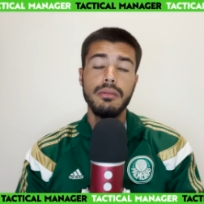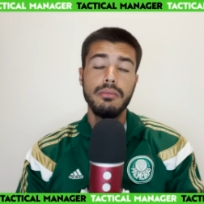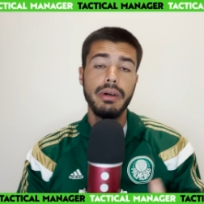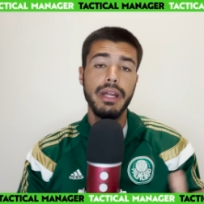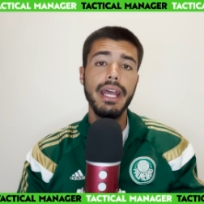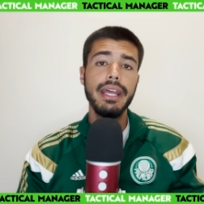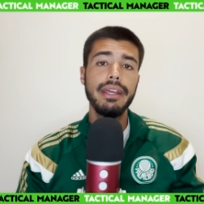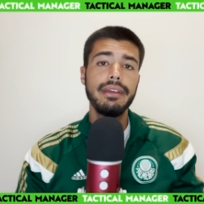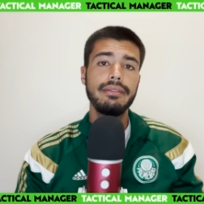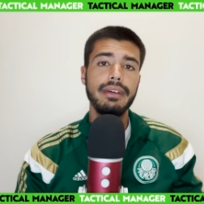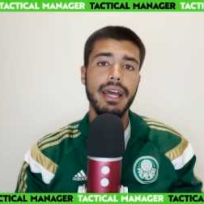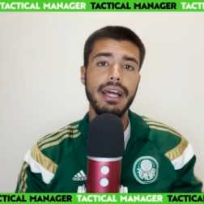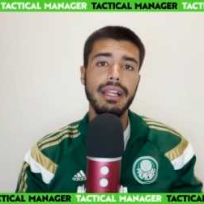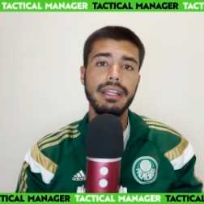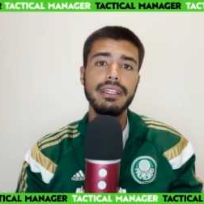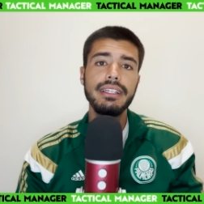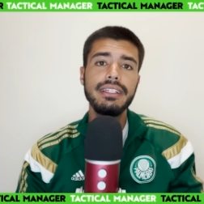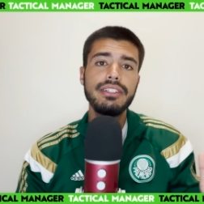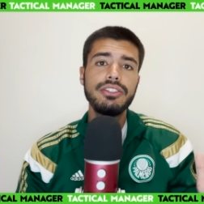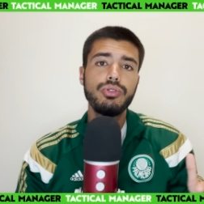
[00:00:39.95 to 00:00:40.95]
But hey, at
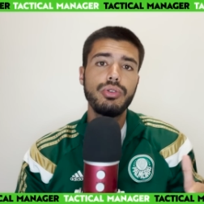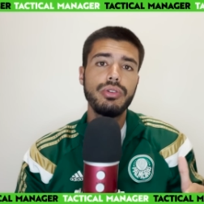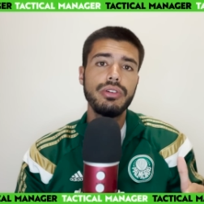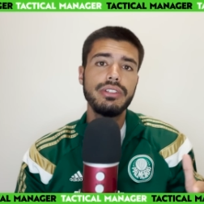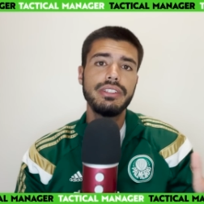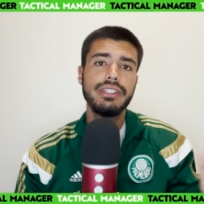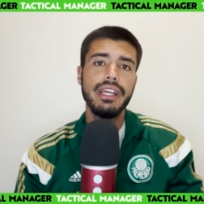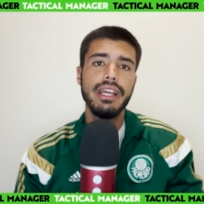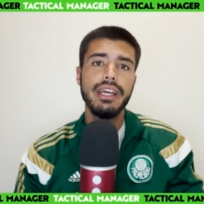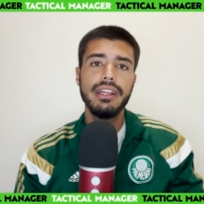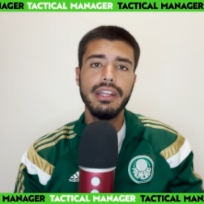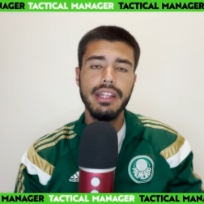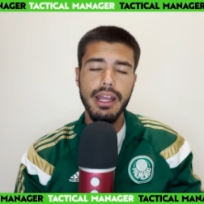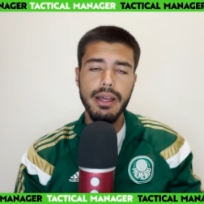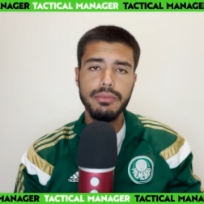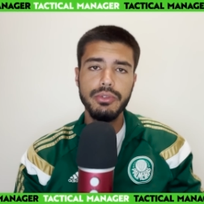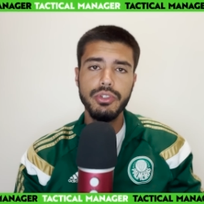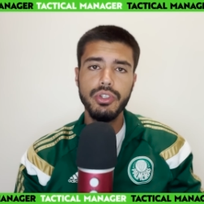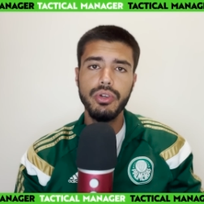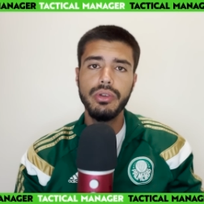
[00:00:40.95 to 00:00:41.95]
least towards the end of the
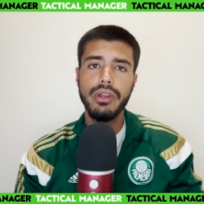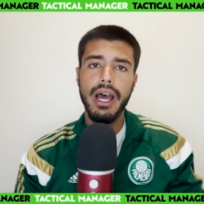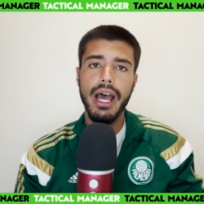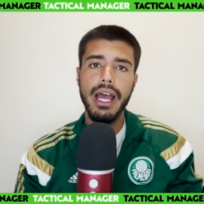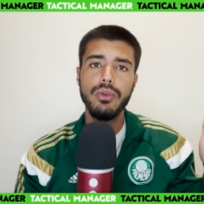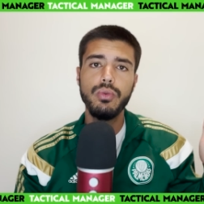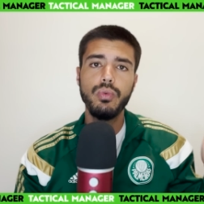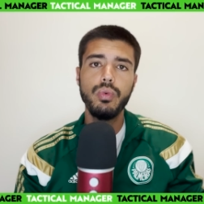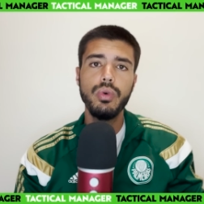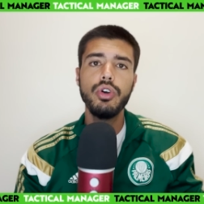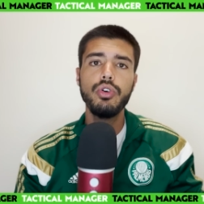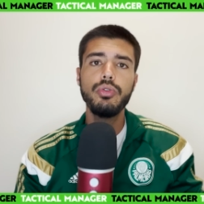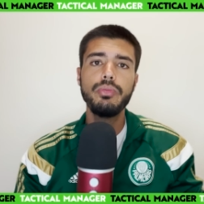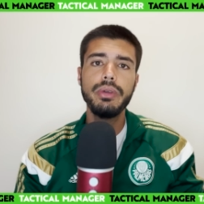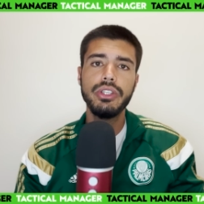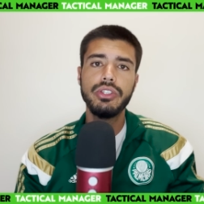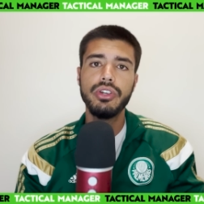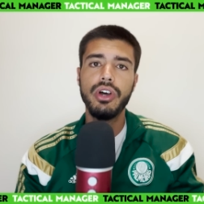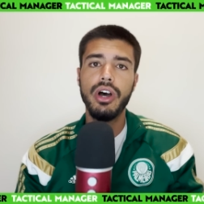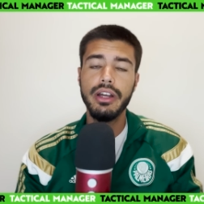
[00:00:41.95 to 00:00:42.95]
episode, I will be
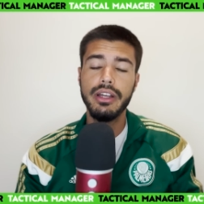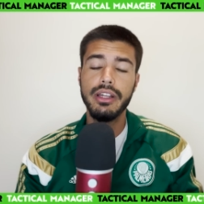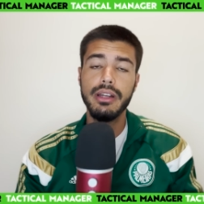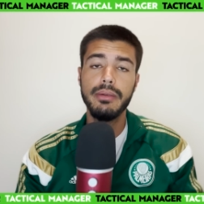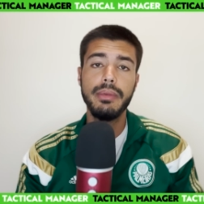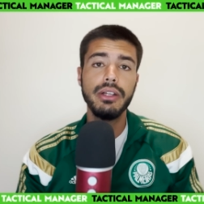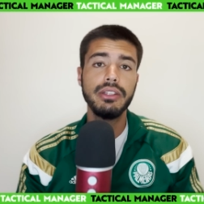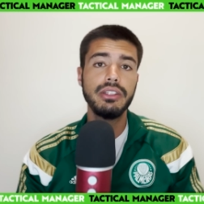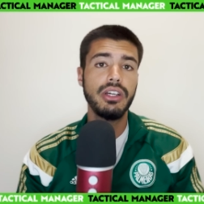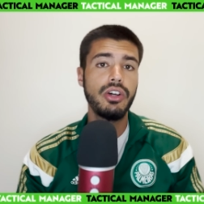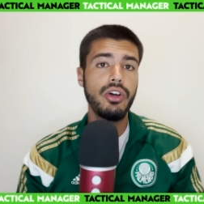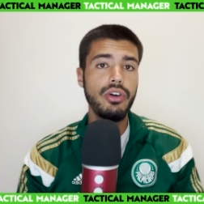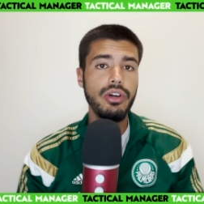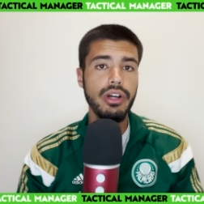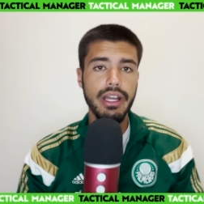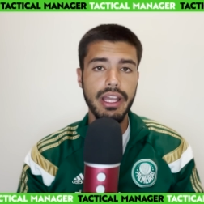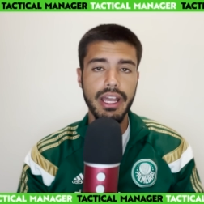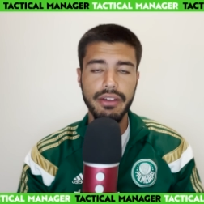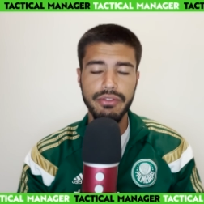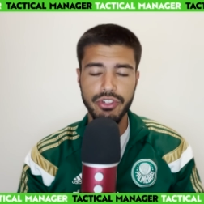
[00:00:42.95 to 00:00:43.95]
talking about the
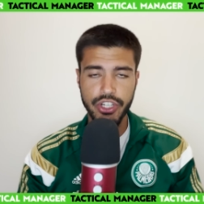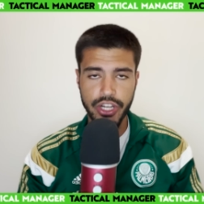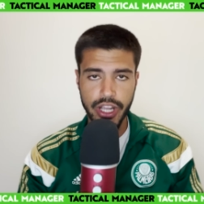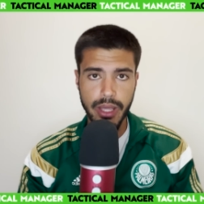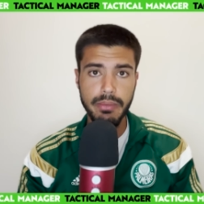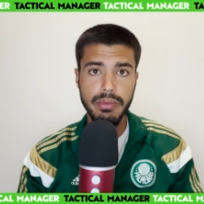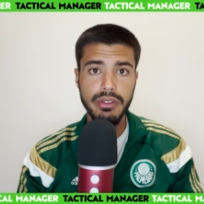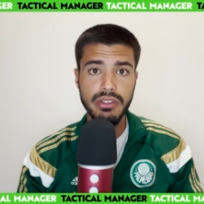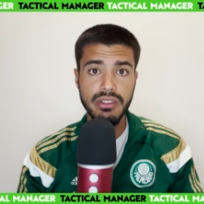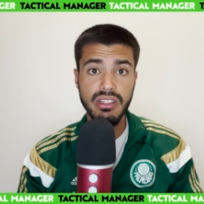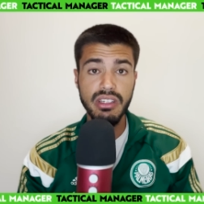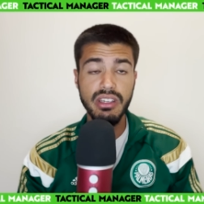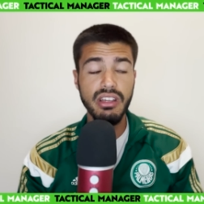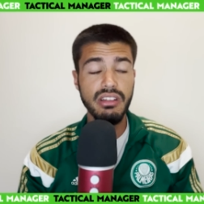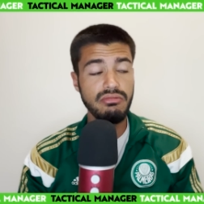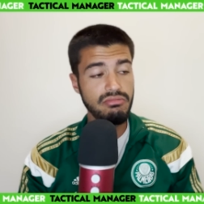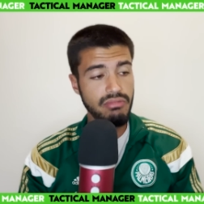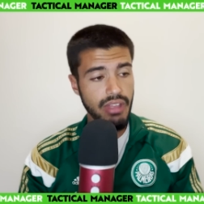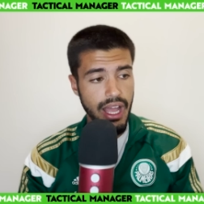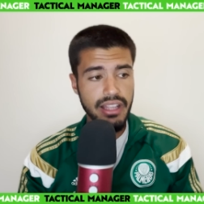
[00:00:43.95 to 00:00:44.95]
CONCACAF Champions League,
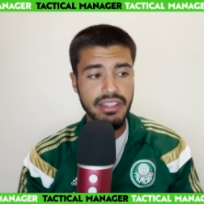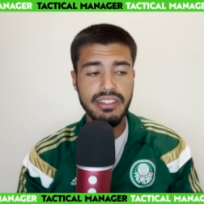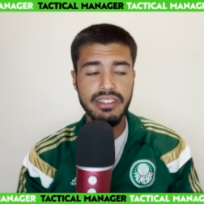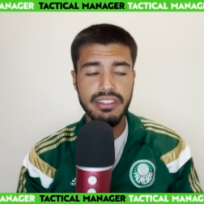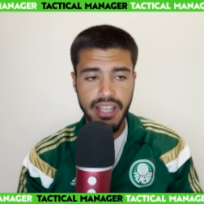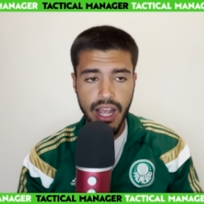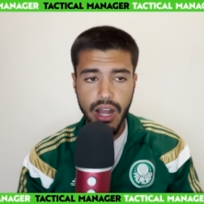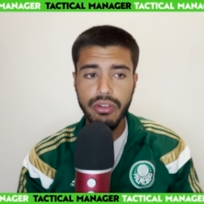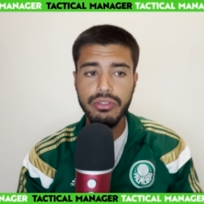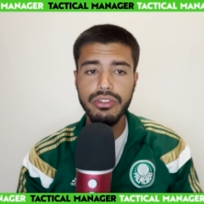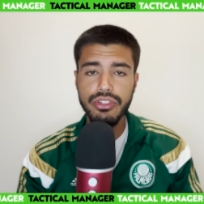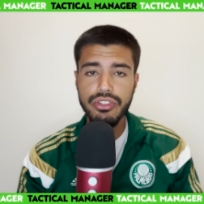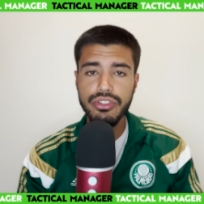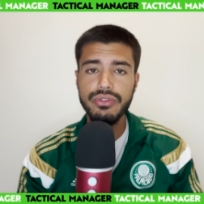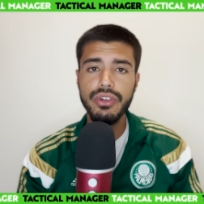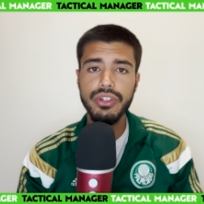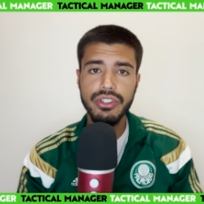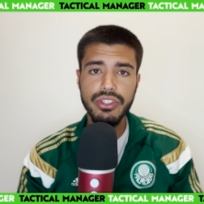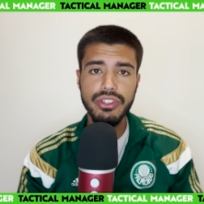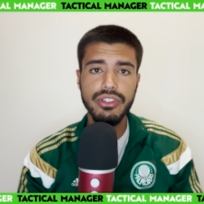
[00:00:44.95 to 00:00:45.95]
and that Sounders
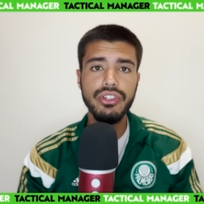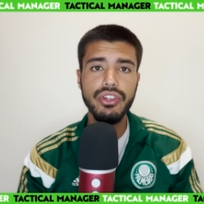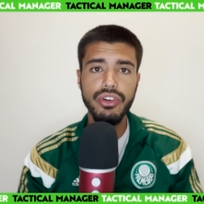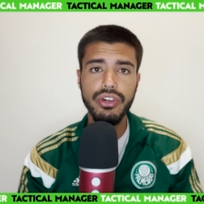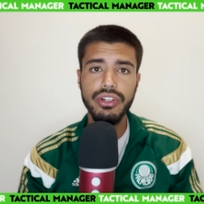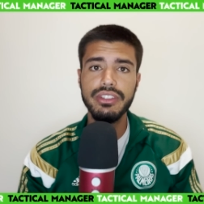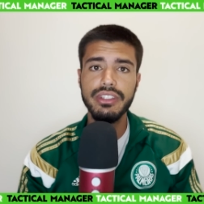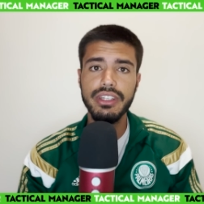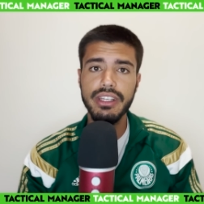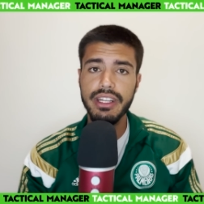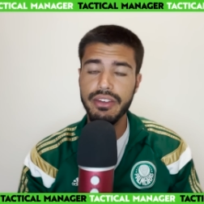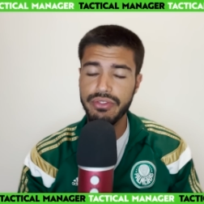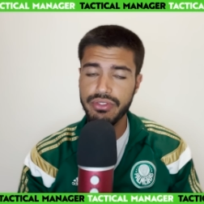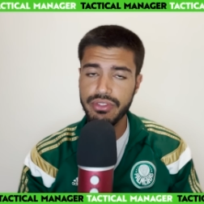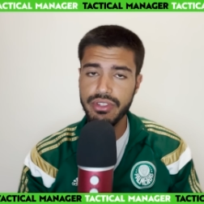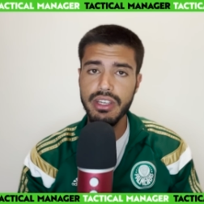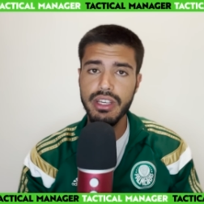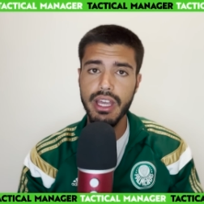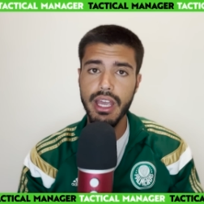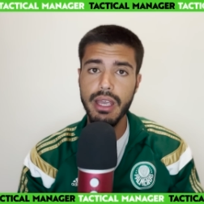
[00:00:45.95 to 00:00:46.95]
versus New York City
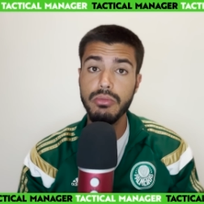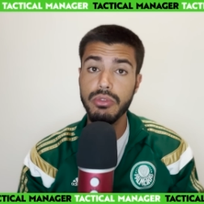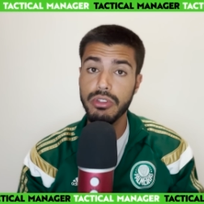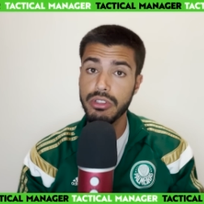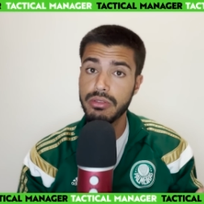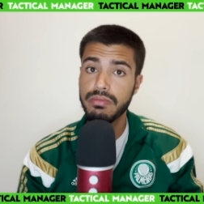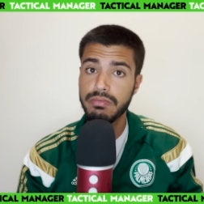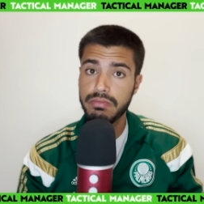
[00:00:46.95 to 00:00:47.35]
FC game was